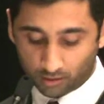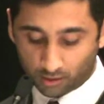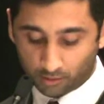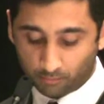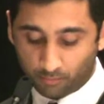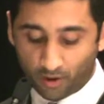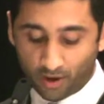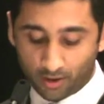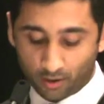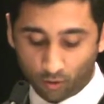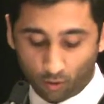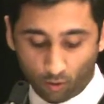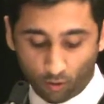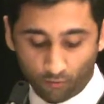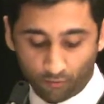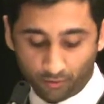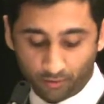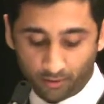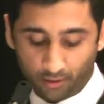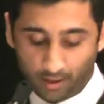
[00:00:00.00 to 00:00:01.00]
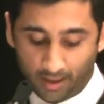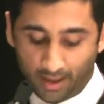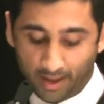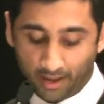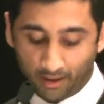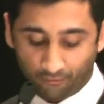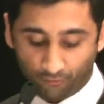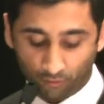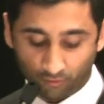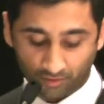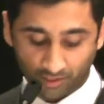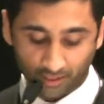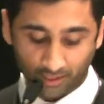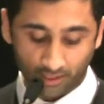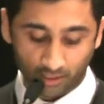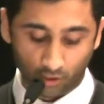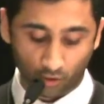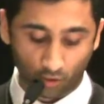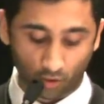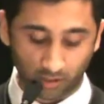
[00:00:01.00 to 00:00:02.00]
spread over a handful of
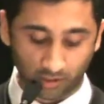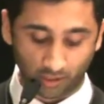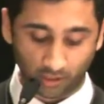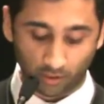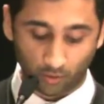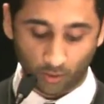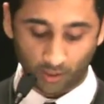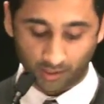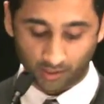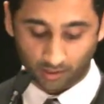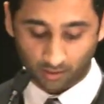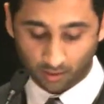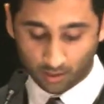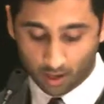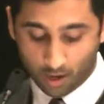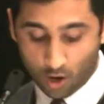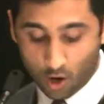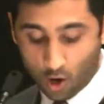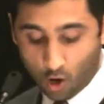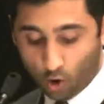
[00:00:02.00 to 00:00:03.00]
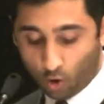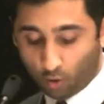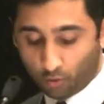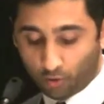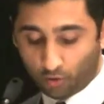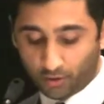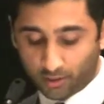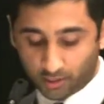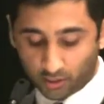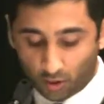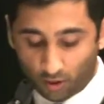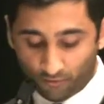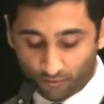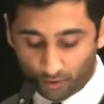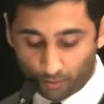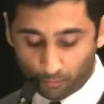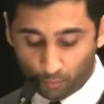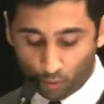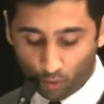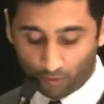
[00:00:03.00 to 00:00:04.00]
cities across the US. Although they
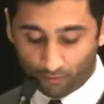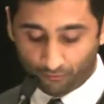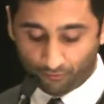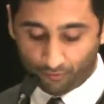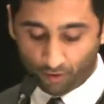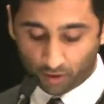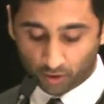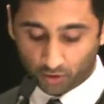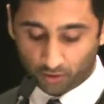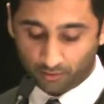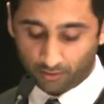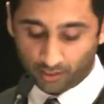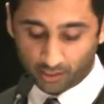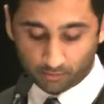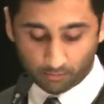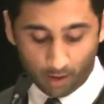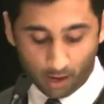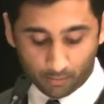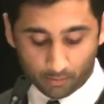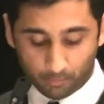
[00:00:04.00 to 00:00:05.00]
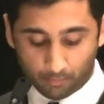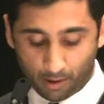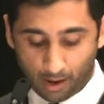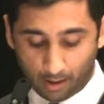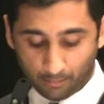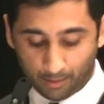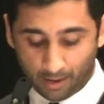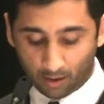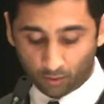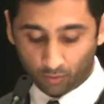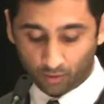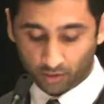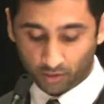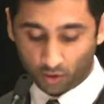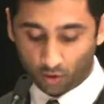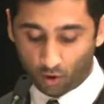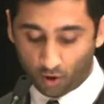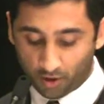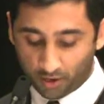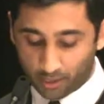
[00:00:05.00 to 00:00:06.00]
serve an important function, these mom and pop outlets
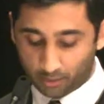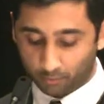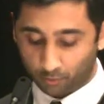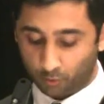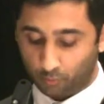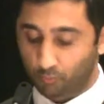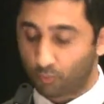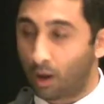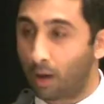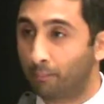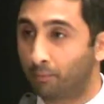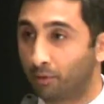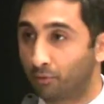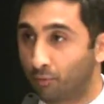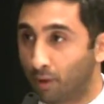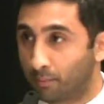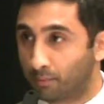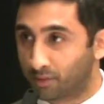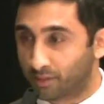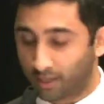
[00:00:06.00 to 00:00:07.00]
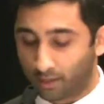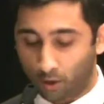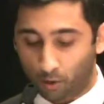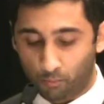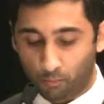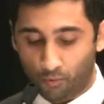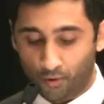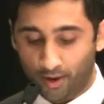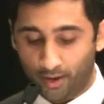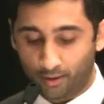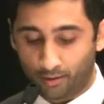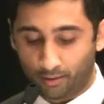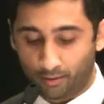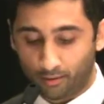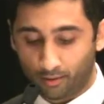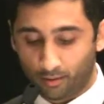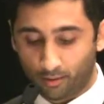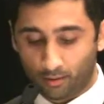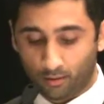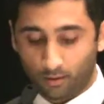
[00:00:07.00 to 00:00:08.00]
are unable to properly represent our
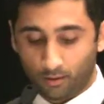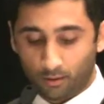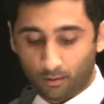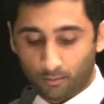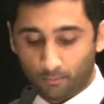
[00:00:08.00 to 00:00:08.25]
brand.